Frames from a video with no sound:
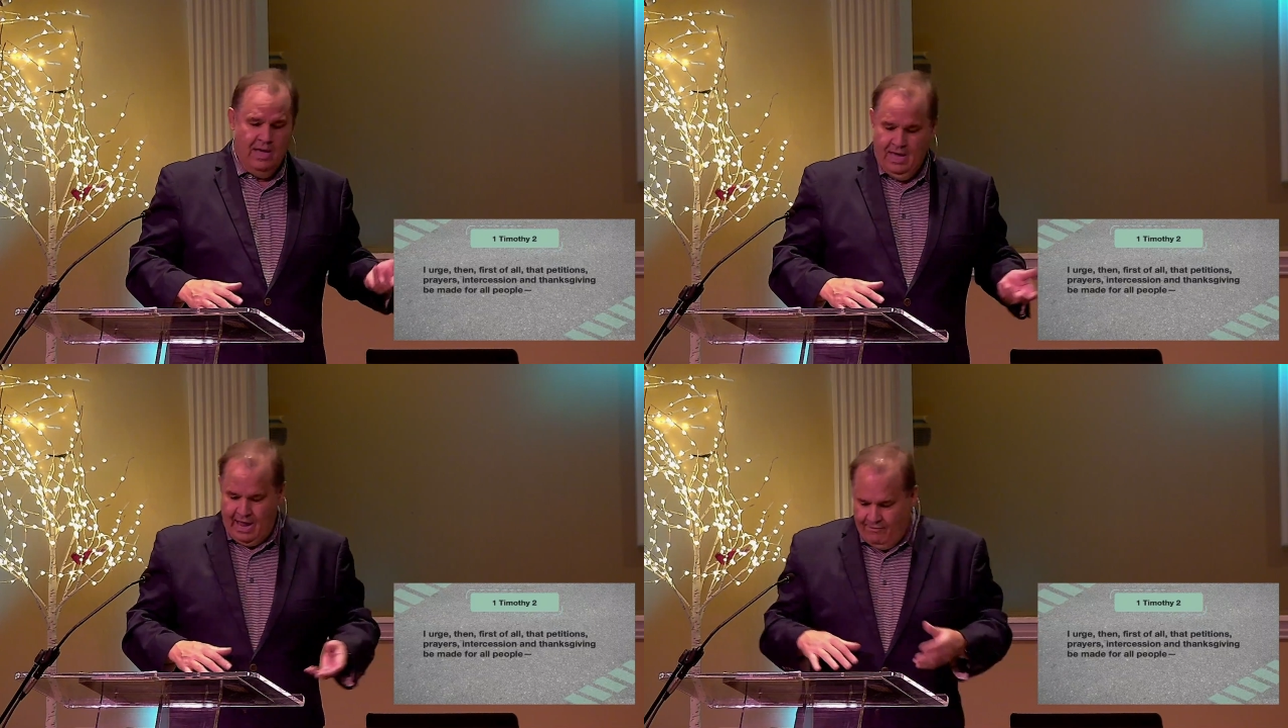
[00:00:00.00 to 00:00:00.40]

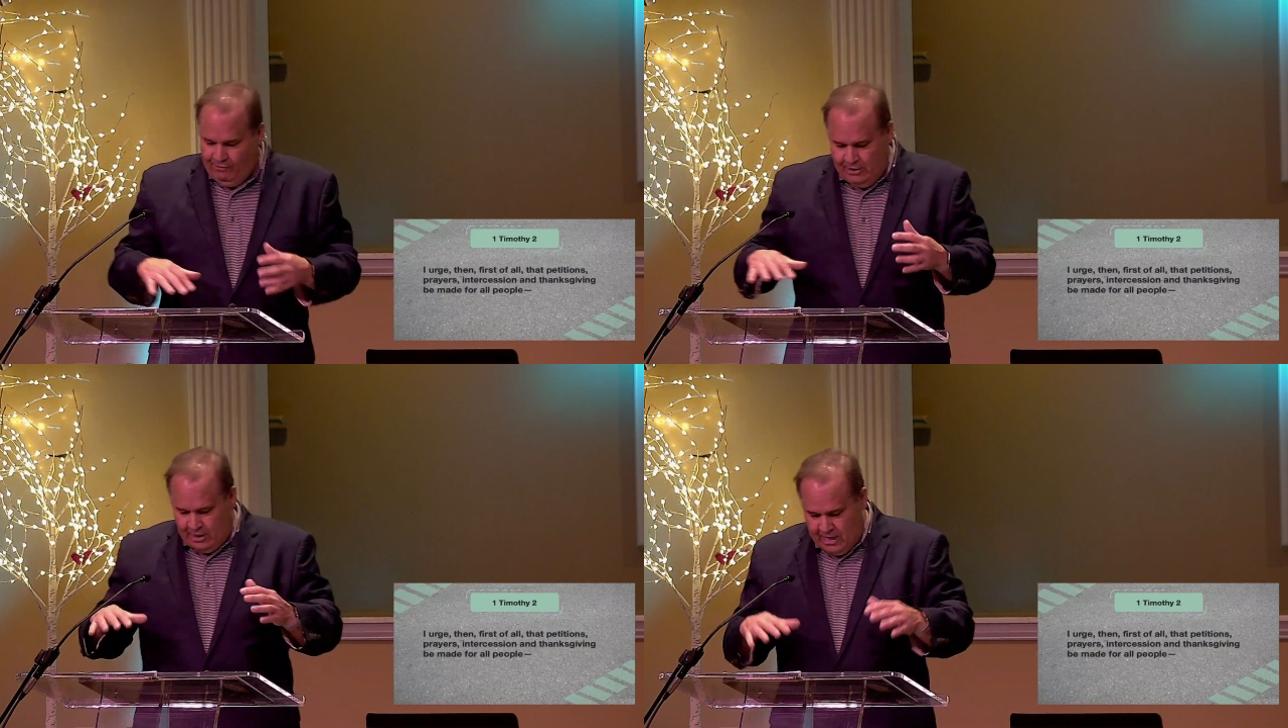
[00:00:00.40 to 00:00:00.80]

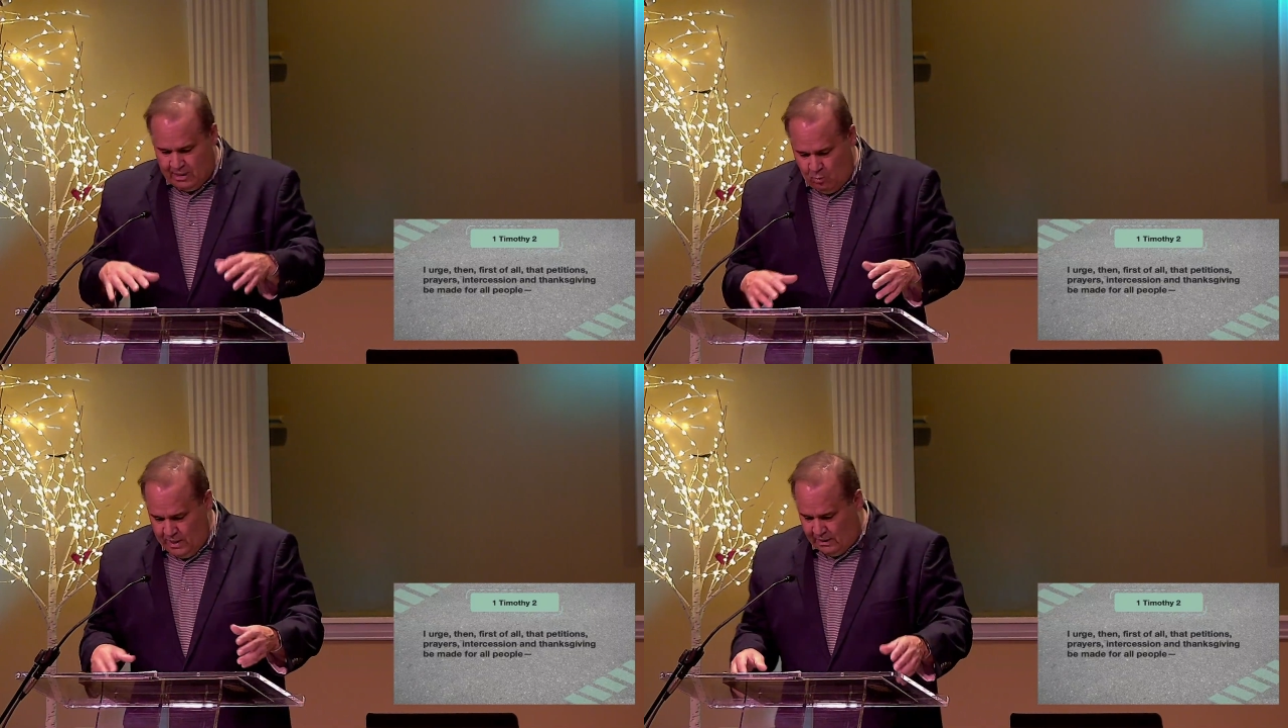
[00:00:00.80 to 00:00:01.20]
Everything that
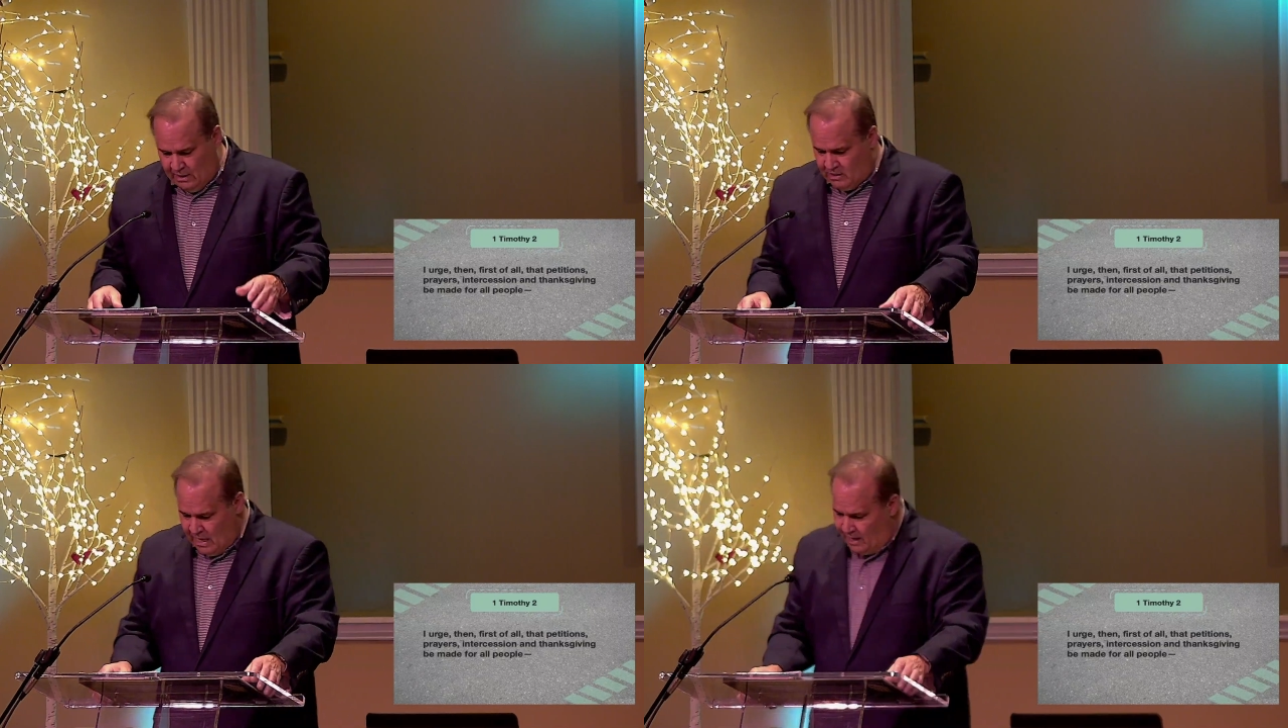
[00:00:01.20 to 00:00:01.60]
we can
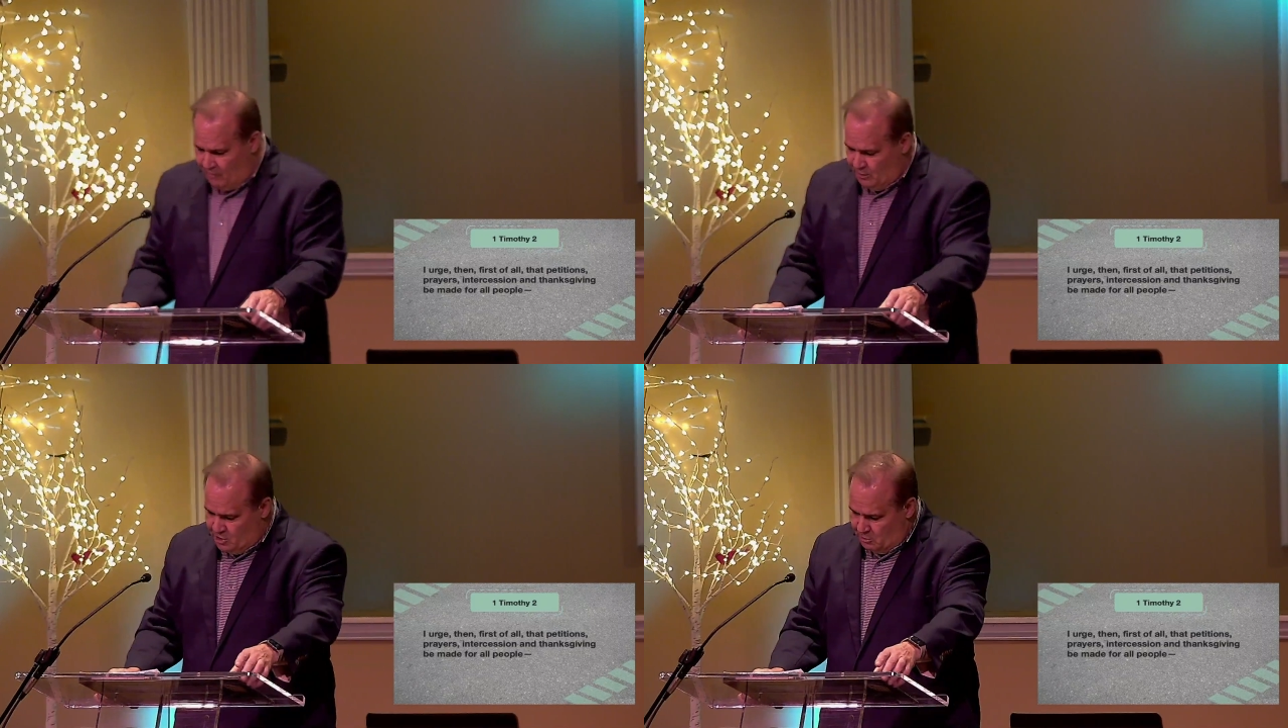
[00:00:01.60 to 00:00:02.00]
think of,
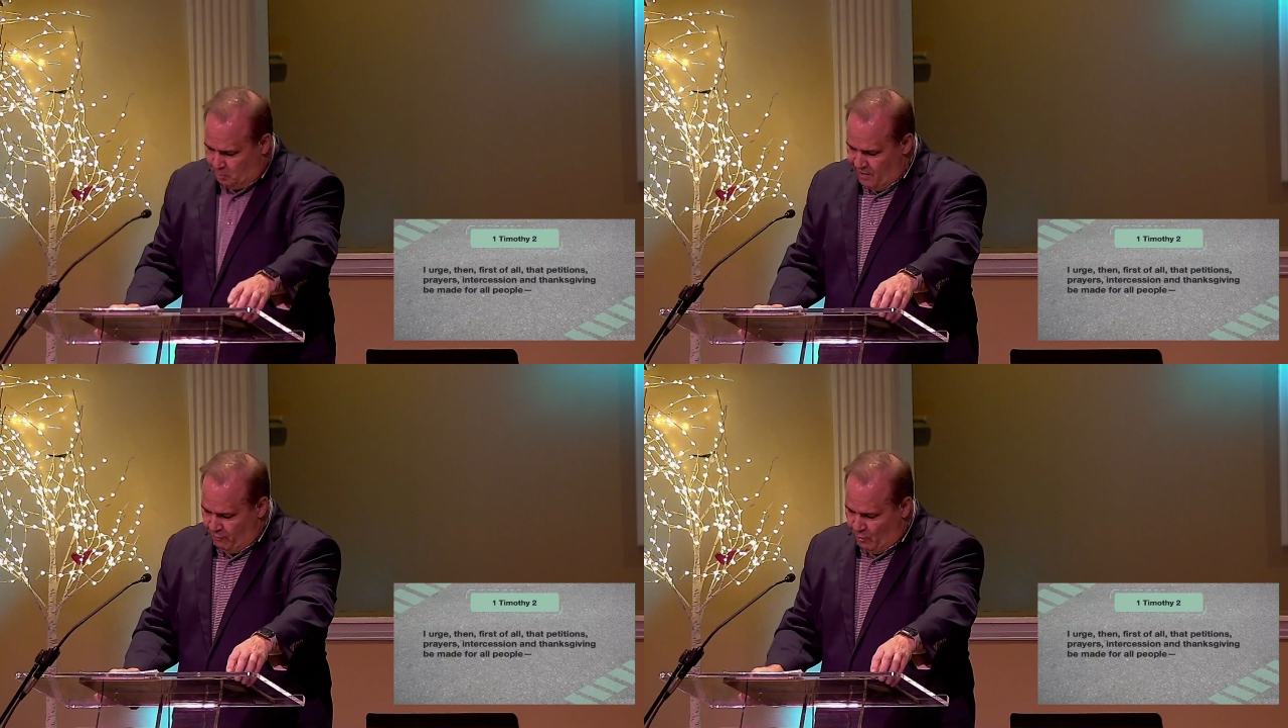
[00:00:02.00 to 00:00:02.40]
we should
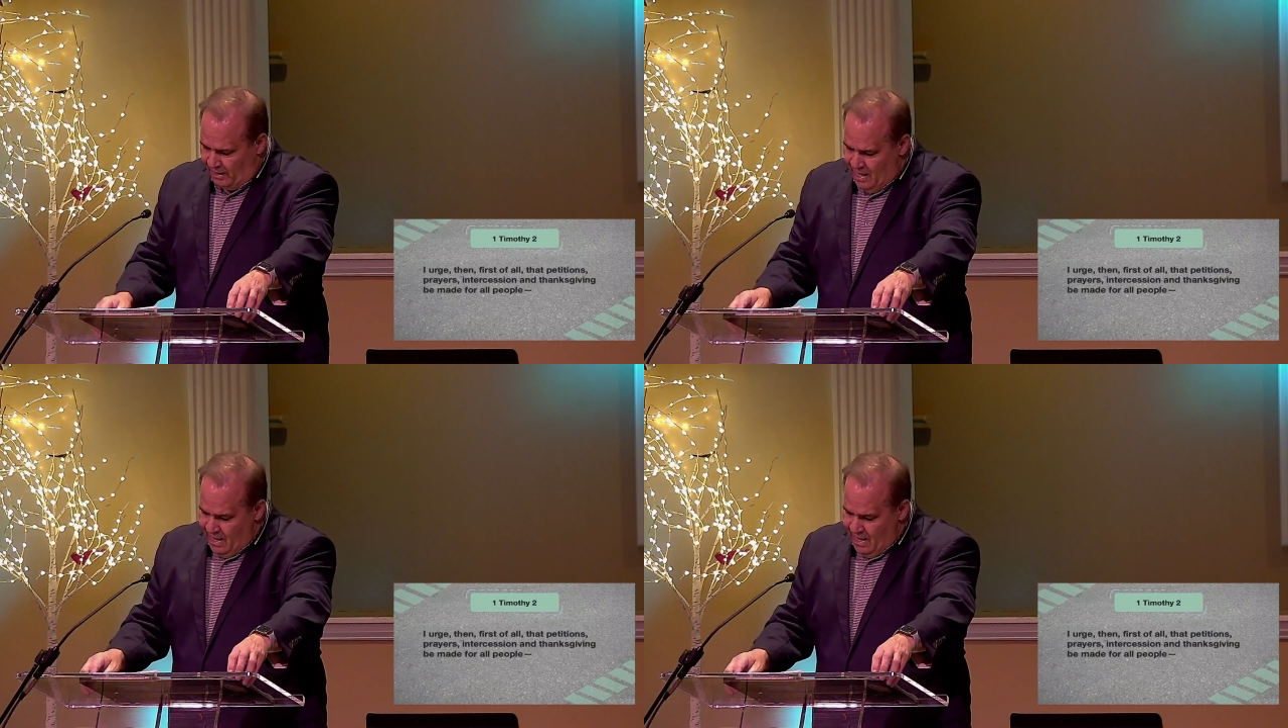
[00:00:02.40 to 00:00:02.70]
pray for